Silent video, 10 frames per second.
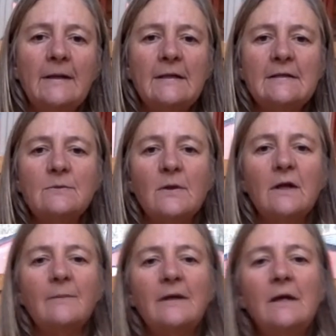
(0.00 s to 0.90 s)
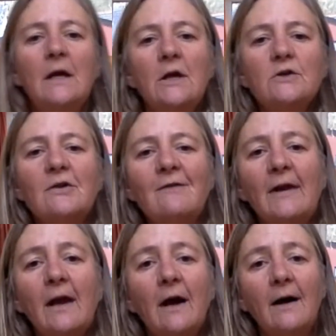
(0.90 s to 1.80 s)
is, we're going to be
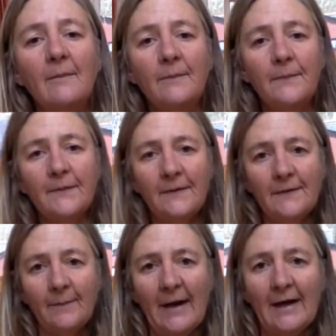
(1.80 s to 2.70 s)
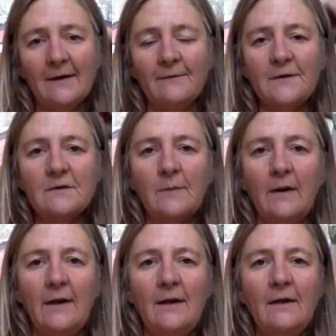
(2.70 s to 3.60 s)
travelling up the back of the
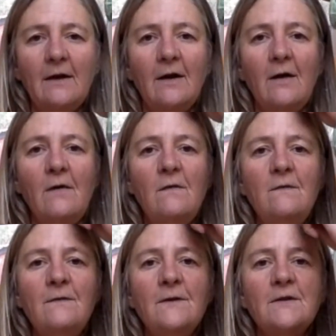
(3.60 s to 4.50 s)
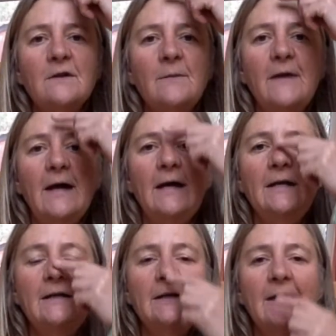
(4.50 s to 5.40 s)
spine, over the top of the
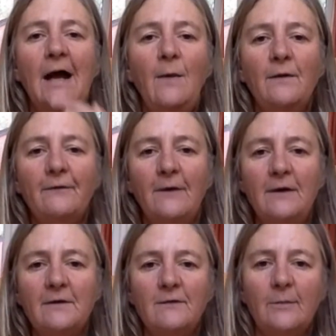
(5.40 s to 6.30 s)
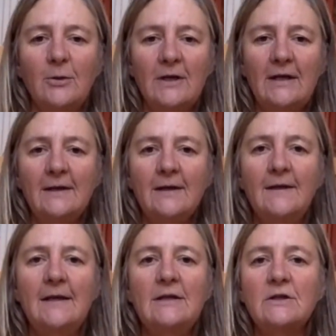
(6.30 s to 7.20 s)
head and down the front of the body,
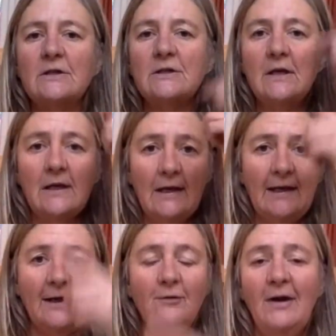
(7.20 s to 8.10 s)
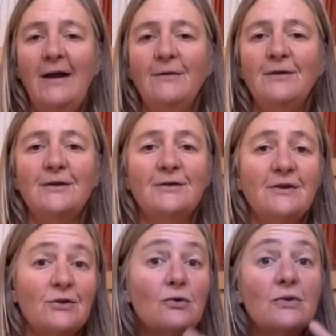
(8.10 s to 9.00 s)
and then just circling around
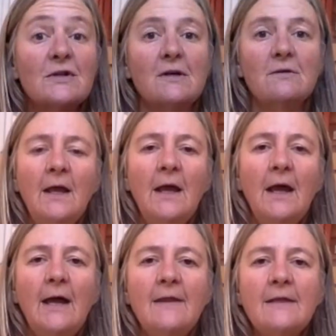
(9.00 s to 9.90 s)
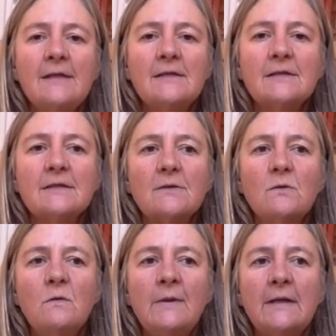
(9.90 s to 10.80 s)
the torso. And this
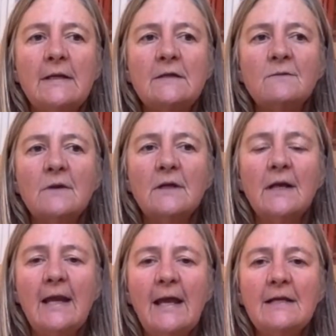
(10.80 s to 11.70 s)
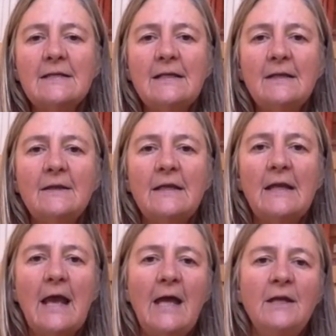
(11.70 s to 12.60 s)
orbit is connecting
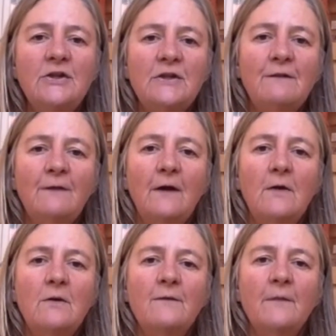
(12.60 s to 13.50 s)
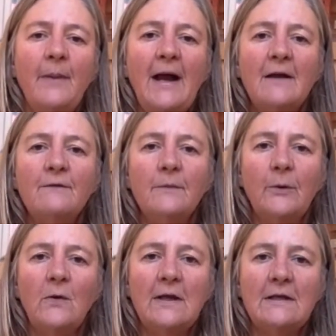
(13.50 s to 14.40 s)
the energy flow of the back of the
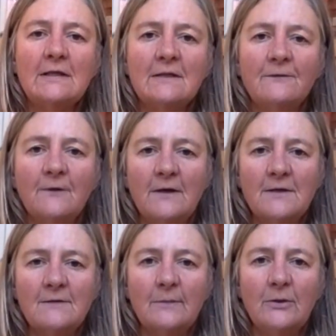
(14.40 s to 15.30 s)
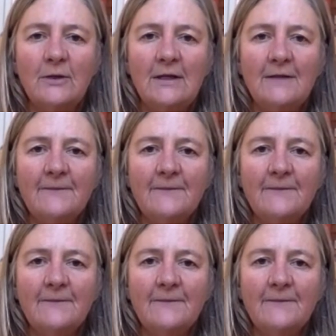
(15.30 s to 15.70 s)
body to the front of the body.